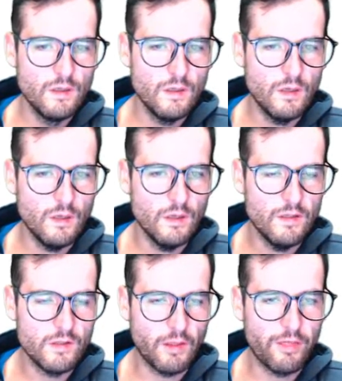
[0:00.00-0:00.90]

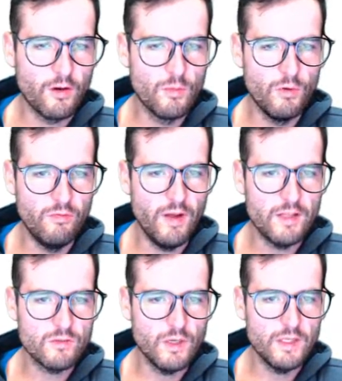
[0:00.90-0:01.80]
like thermal
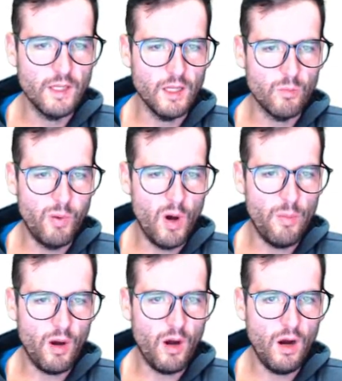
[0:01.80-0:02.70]
vents, right? That like pump
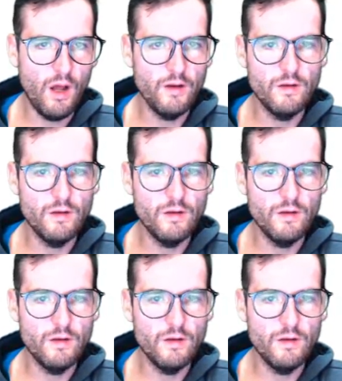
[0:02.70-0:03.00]
hot